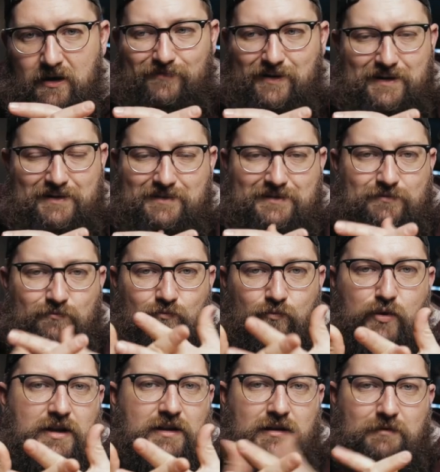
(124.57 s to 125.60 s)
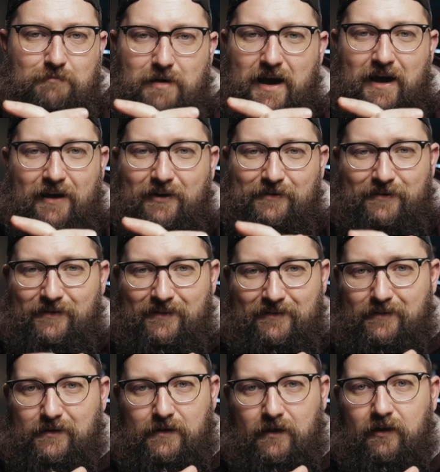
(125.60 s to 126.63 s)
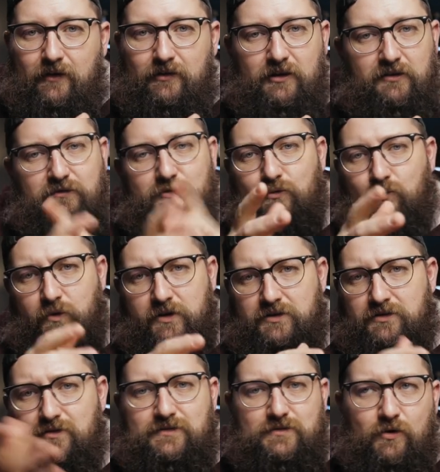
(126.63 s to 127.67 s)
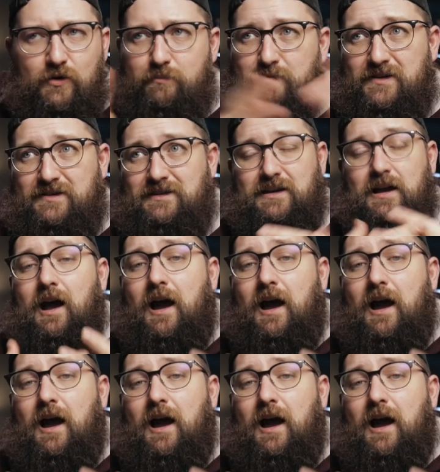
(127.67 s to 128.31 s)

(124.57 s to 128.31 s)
and it doesn't really matter in the end if you're Windows or PC.